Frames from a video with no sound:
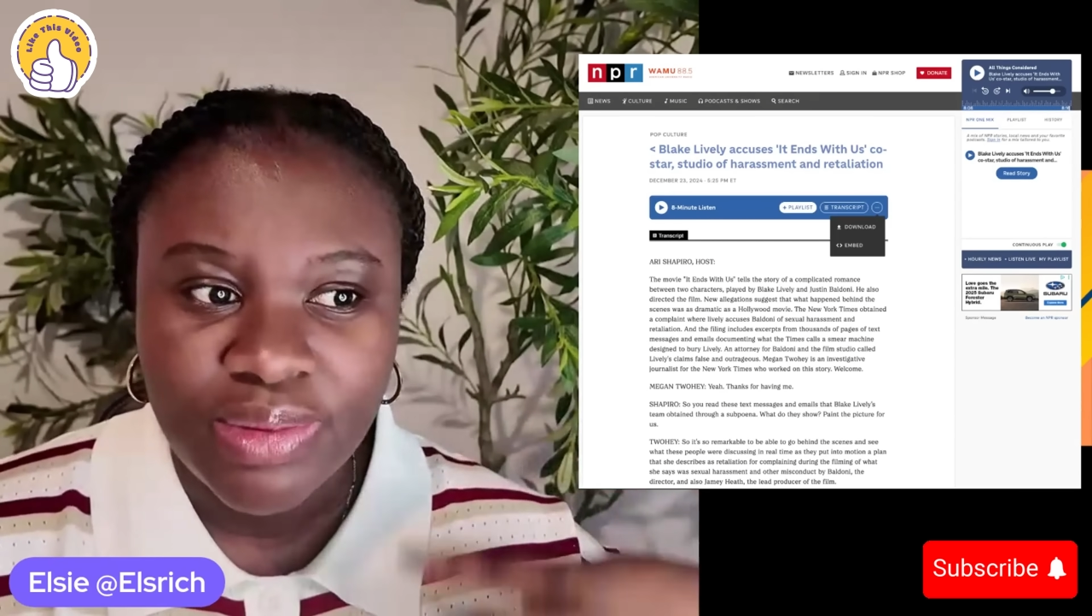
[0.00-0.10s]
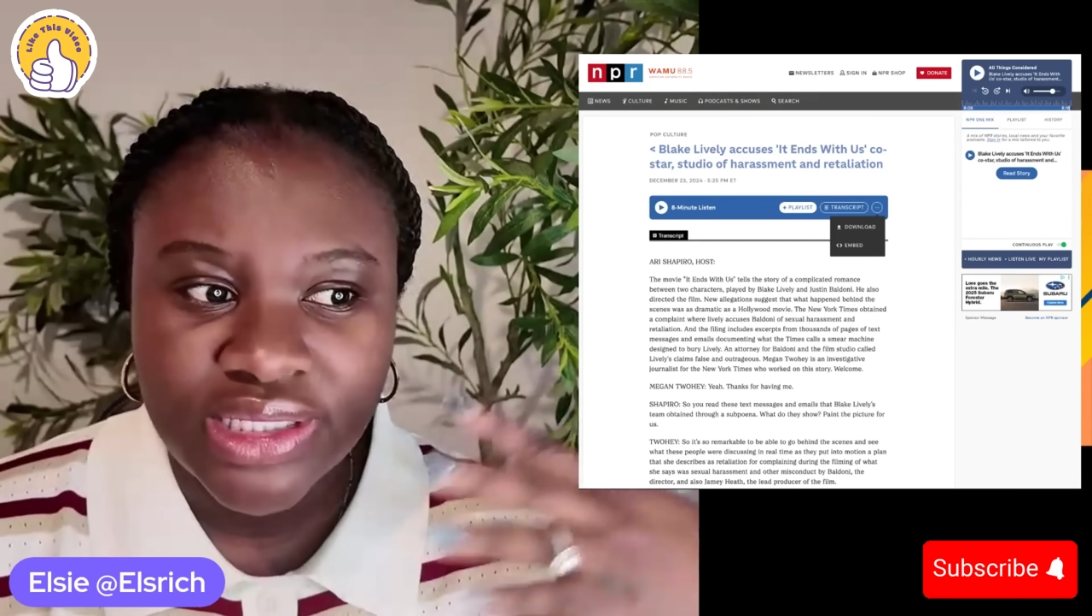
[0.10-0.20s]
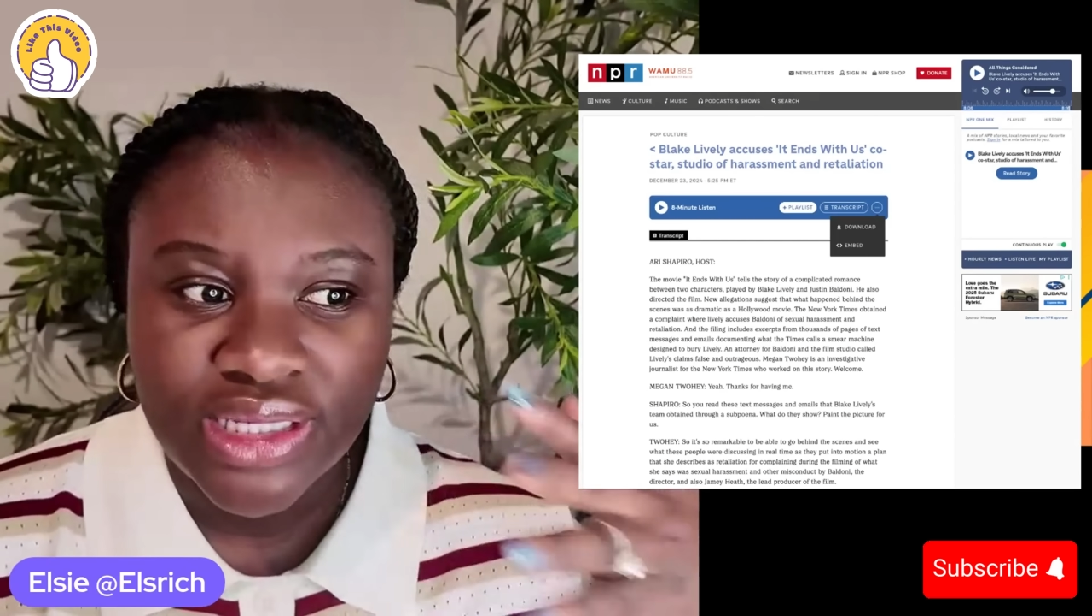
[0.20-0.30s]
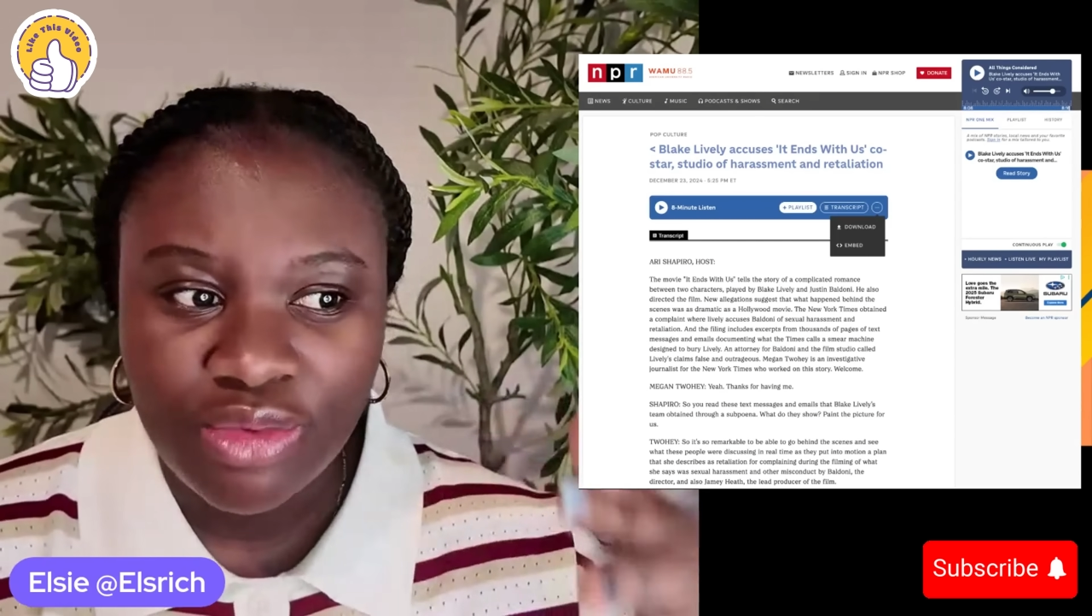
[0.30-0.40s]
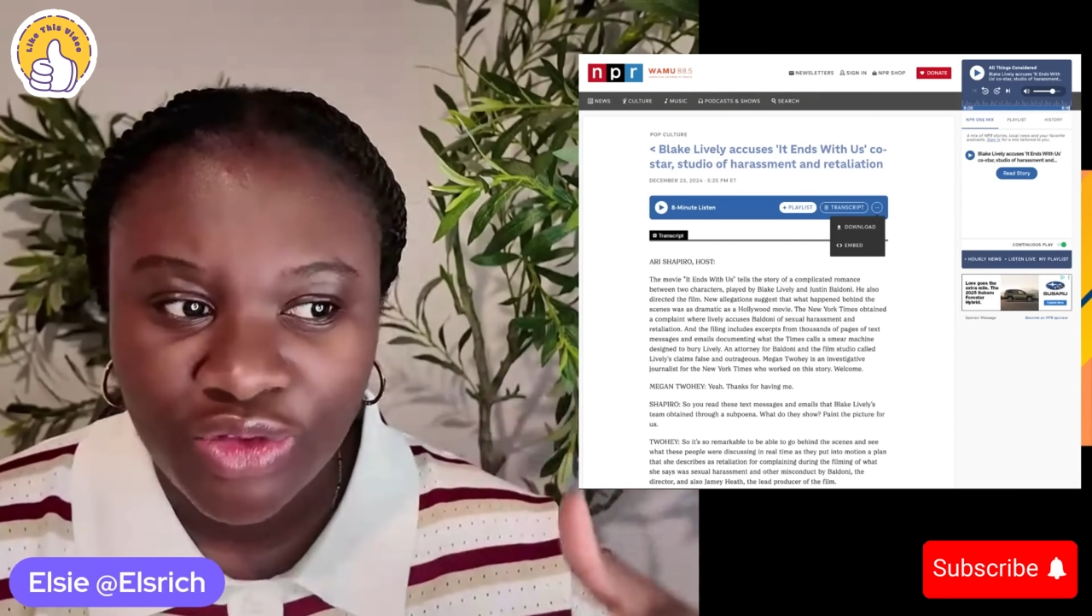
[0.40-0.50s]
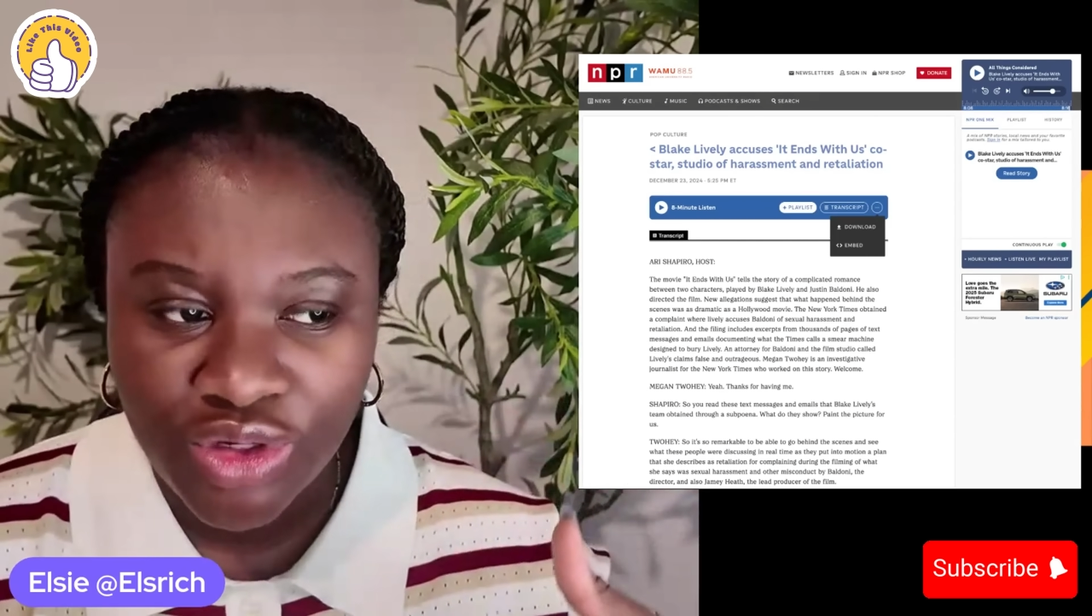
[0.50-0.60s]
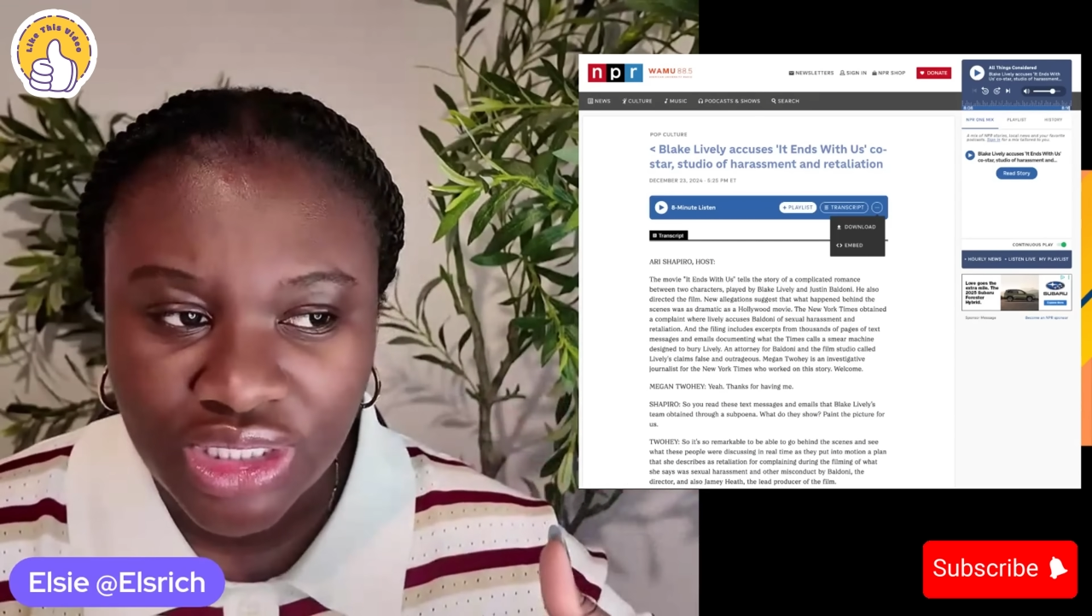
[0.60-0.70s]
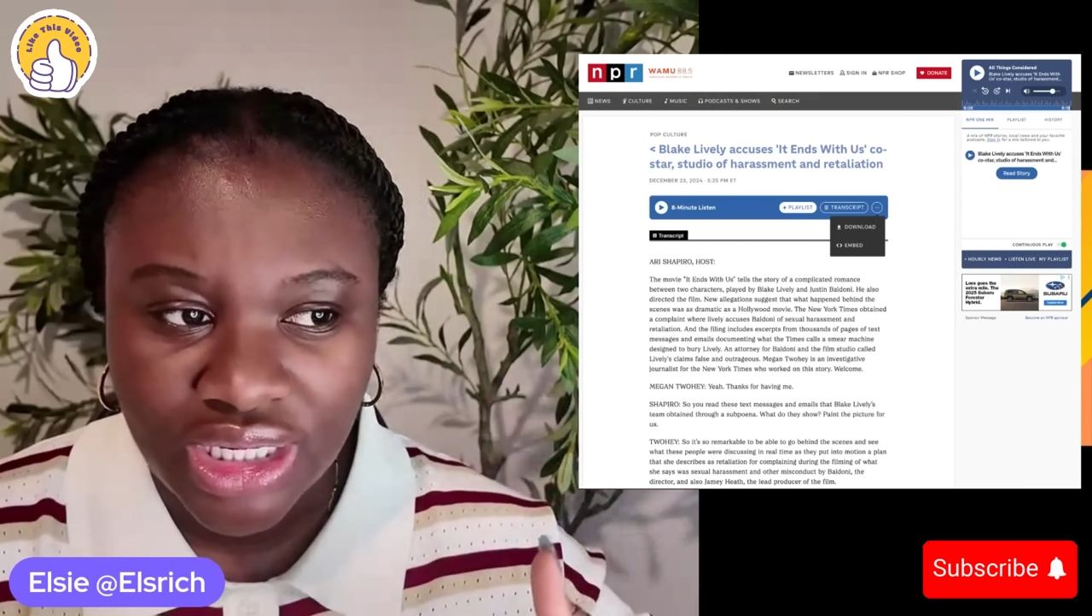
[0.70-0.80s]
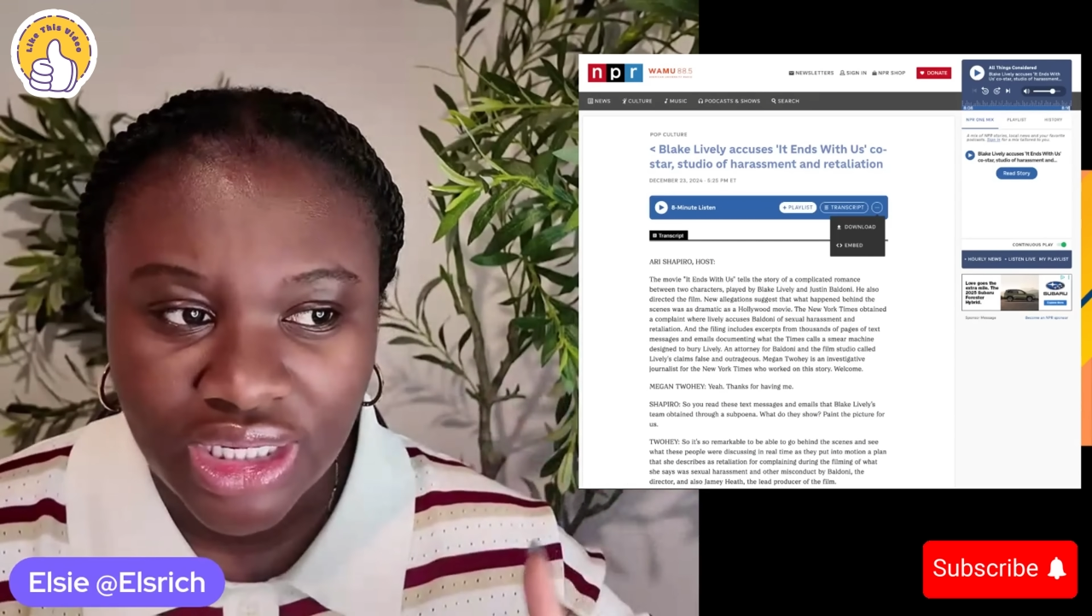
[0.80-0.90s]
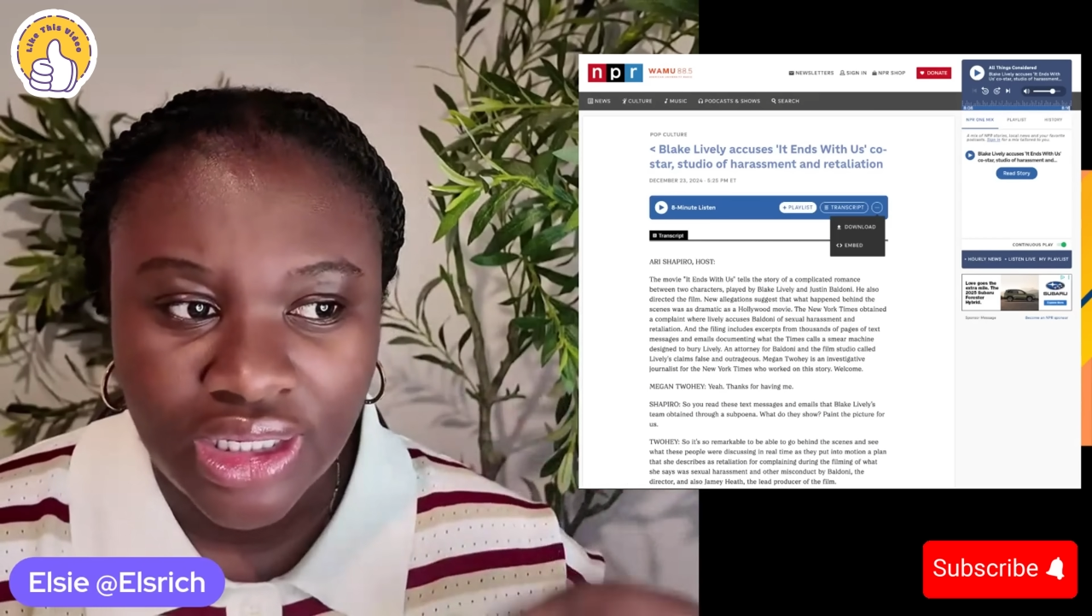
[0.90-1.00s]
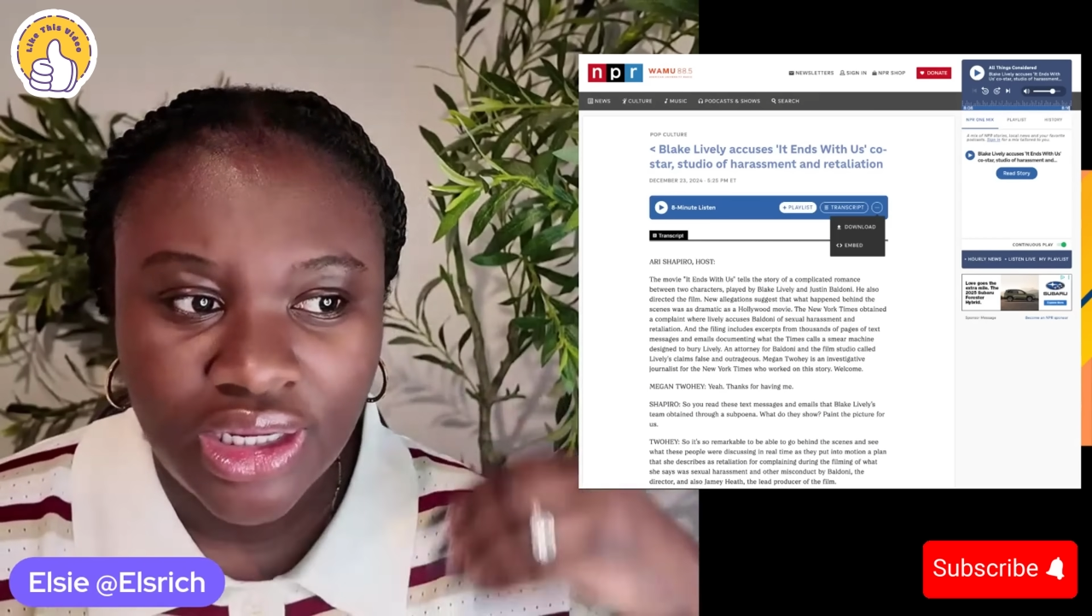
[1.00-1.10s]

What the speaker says: but some of you did.